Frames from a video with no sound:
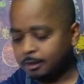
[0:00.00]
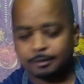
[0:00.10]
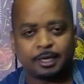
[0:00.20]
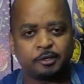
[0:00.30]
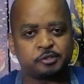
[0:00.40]

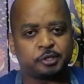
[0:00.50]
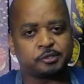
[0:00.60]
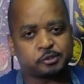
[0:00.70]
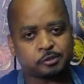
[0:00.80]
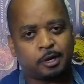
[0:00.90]
Now this dish
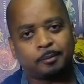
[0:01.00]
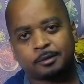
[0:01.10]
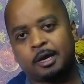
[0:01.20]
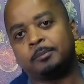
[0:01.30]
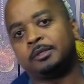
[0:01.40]
is
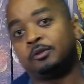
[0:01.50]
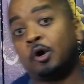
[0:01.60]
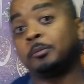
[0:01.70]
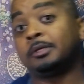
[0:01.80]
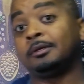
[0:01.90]

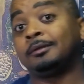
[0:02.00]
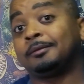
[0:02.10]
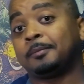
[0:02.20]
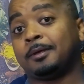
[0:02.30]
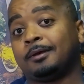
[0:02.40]
normally
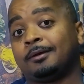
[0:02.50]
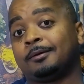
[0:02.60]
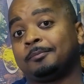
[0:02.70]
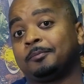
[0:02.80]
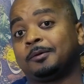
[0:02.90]

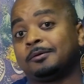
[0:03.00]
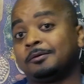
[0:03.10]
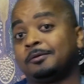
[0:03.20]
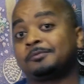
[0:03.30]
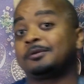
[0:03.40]

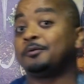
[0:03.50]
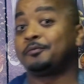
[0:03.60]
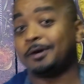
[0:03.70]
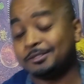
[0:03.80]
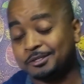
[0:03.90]
served
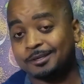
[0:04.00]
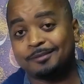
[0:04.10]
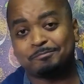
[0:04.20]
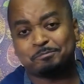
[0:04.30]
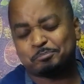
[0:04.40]
fried
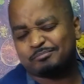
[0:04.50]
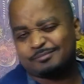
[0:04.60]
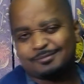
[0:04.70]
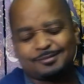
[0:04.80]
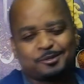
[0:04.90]
chicken,
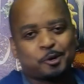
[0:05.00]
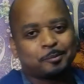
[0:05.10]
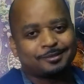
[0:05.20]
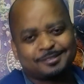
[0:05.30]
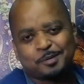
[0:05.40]

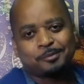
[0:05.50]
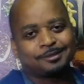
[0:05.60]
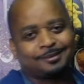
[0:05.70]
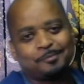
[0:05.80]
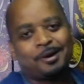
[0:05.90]

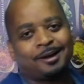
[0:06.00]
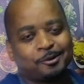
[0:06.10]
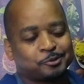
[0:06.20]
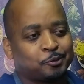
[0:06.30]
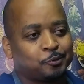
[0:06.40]
typically in my
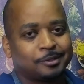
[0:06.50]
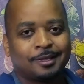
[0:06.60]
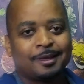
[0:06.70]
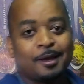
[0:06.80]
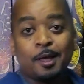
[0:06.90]
household.
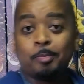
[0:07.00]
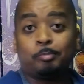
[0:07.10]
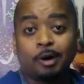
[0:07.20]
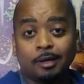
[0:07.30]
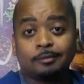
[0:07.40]

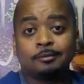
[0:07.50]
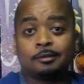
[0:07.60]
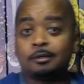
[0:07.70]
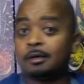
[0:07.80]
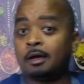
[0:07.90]
But
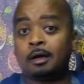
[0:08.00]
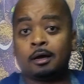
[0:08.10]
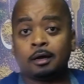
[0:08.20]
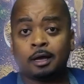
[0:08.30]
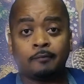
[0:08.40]

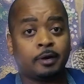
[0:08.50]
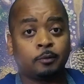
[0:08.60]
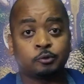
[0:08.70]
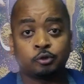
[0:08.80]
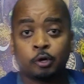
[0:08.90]
I've had it
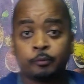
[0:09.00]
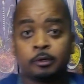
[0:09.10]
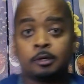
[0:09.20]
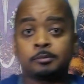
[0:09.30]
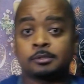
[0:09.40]
with short
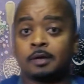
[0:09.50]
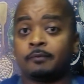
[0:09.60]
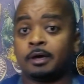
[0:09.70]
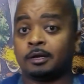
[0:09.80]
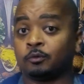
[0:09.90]
ribs, I've
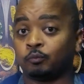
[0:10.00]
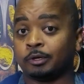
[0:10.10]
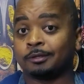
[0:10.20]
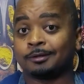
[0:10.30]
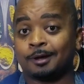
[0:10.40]
had it
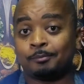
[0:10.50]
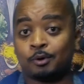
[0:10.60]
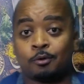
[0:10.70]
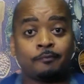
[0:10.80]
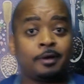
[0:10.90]
with
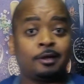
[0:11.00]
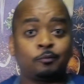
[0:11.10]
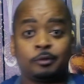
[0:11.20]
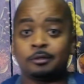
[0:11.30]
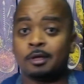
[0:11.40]
gumbo, I've had it
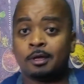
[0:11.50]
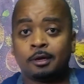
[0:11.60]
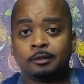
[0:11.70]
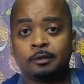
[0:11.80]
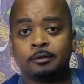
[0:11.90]
with
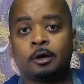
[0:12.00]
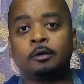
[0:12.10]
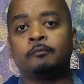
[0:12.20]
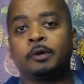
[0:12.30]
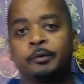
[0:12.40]
the other
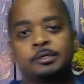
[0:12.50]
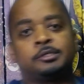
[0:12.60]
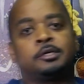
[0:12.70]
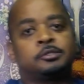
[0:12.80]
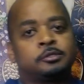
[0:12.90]
various
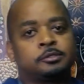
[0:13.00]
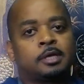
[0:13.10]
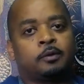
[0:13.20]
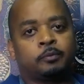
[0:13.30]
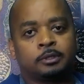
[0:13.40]
dishes
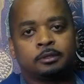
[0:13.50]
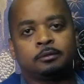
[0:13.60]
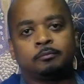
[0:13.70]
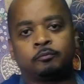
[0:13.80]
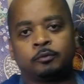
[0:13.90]
that
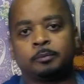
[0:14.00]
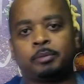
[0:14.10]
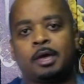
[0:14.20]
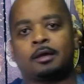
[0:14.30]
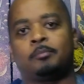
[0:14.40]
really
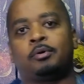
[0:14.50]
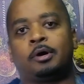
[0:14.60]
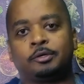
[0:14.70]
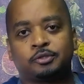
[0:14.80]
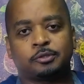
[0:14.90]
pack a
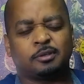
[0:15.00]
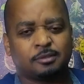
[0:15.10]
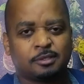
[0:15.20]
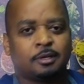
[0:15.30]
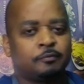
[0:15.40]
punch
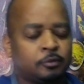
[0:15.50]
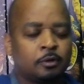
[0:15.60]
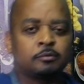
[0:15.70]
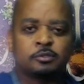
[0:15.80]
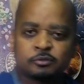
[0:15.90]
instead of,
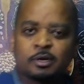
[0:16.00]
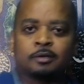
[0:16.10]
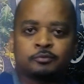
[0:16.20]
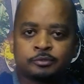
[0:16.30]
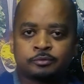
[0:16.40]
just
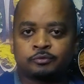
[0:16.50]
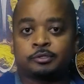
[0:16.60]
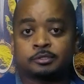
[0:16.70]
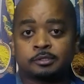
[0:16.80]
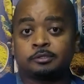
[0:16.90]
trying to
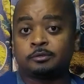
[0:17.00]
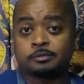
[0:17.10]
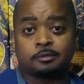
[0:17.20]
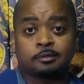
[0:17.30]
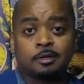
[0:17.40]
traditionally
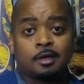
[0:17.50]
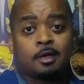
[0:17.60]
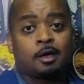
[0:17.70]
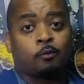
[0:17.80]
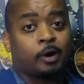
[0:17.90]
using
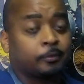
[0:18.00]
white